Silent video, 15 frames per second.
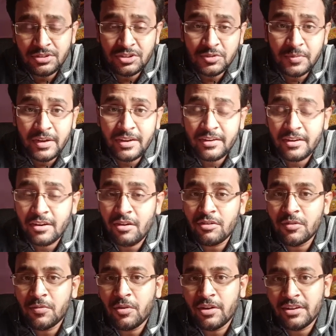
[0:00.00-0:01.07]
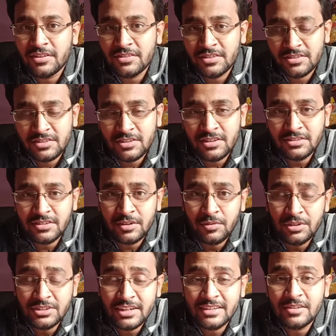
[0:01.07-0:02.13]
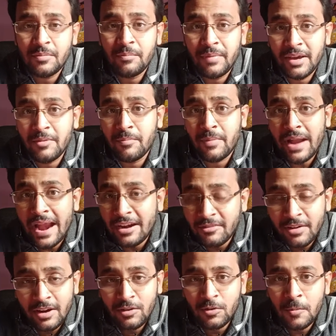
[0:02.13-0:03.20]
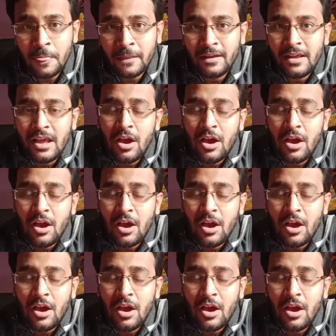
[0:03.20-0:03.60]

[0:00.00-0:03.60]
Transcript: which is very renowned for its research and which has a big brand value,